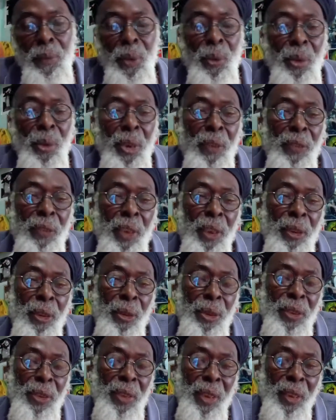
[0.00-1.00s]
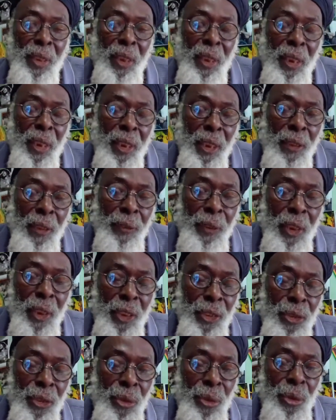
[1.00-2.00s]
Code of conduct is not a hard and
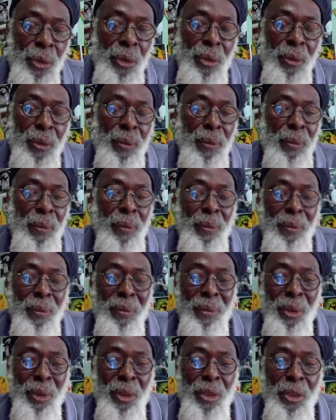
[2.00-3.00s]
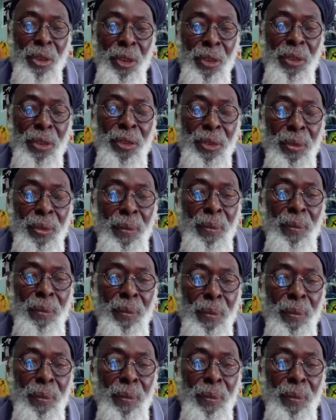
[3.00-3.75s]
fast rule, but it's just